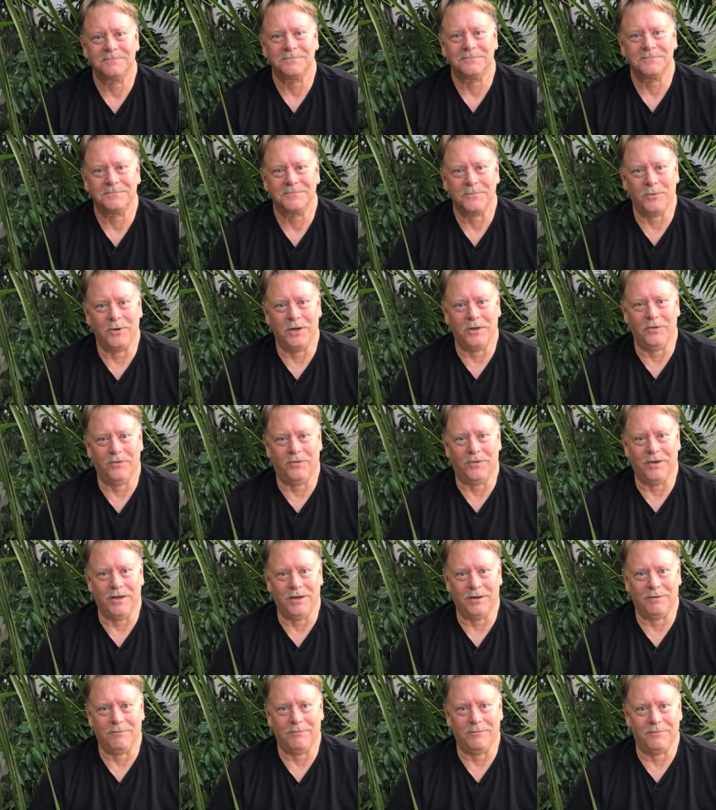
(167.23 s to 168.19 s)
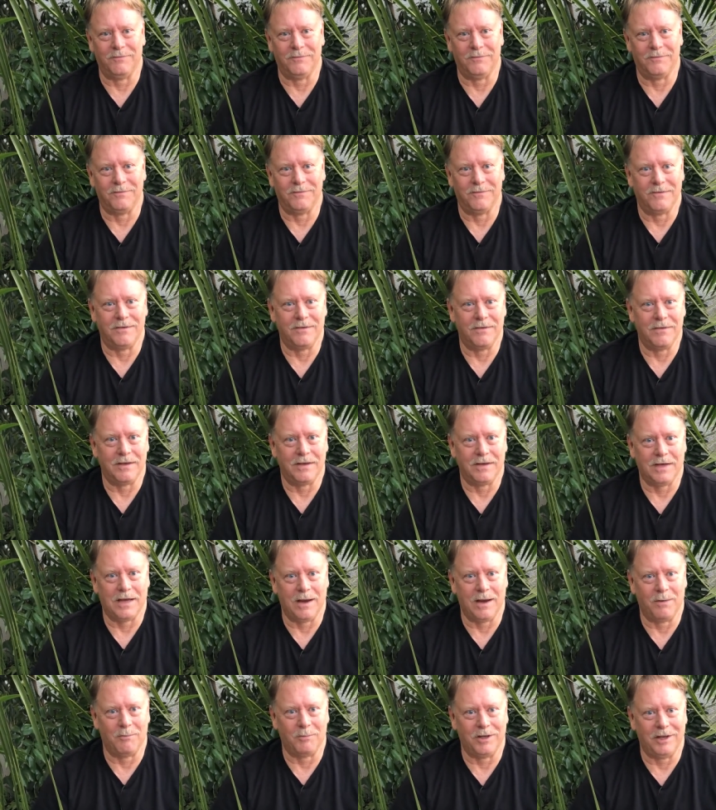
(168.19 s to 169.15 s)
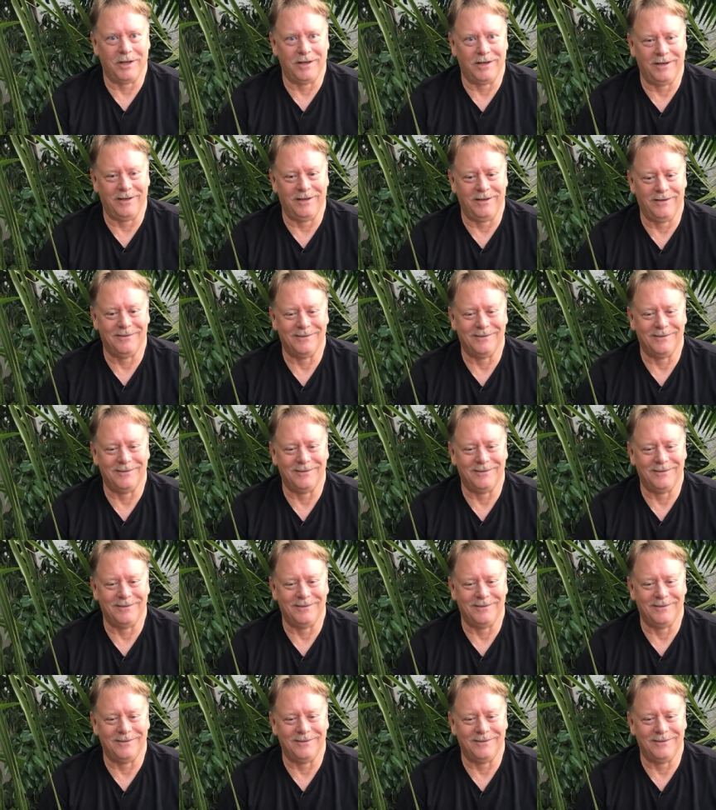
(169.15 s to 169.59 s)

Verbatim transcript: What do you think, camera lady?